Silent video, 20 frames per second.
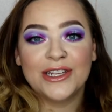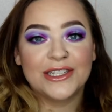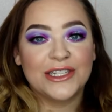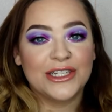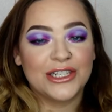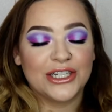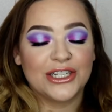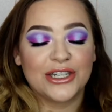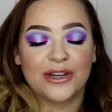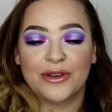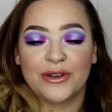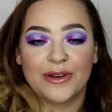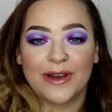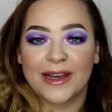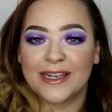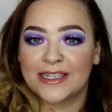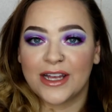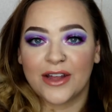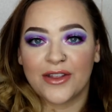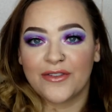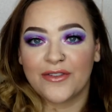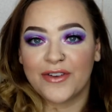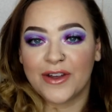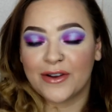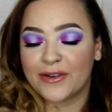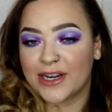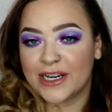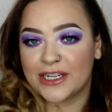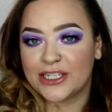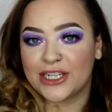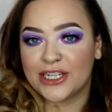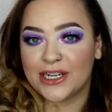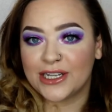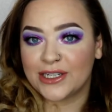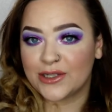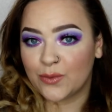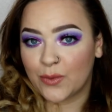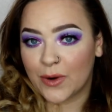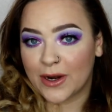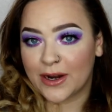to show you guys how the foundation
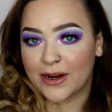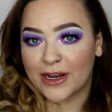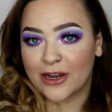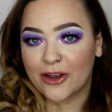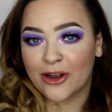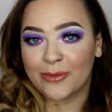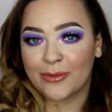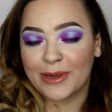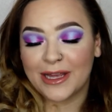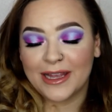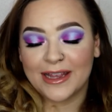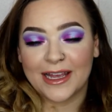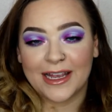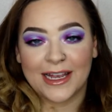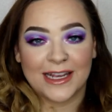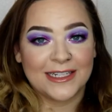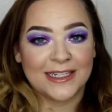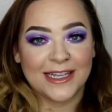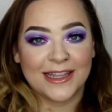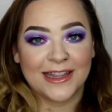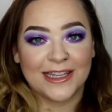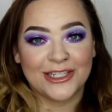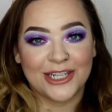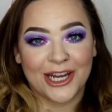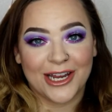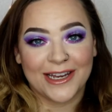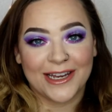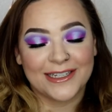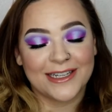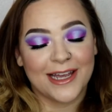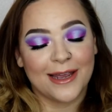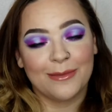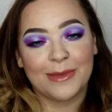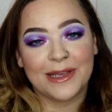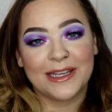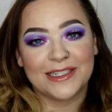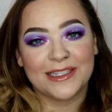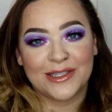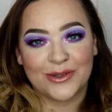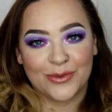is wearing on me. Like I said, the check-in time
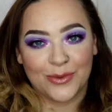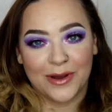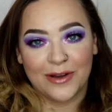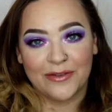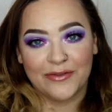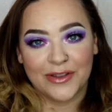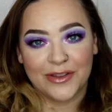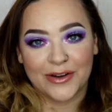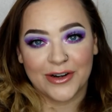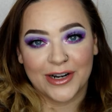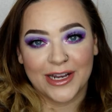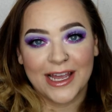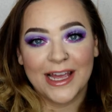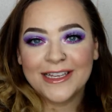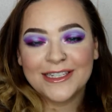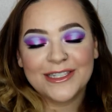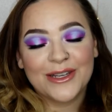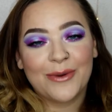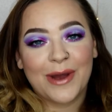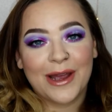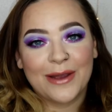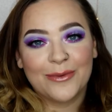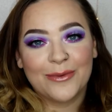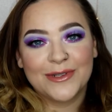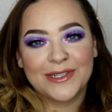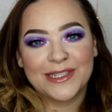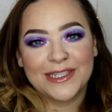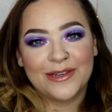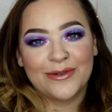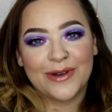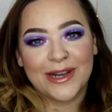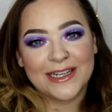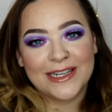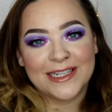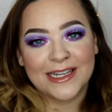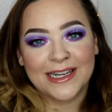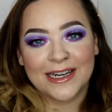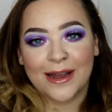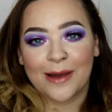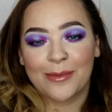is 12:30. So I will see you
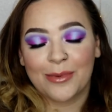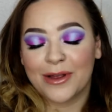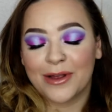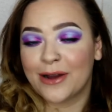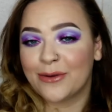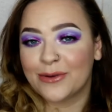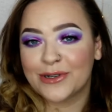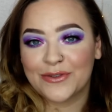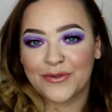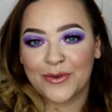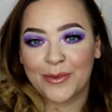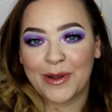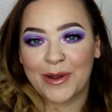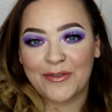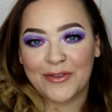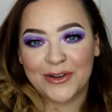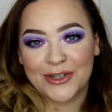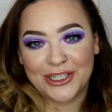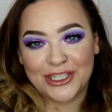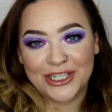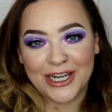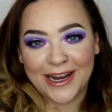guys in a couple hours for my first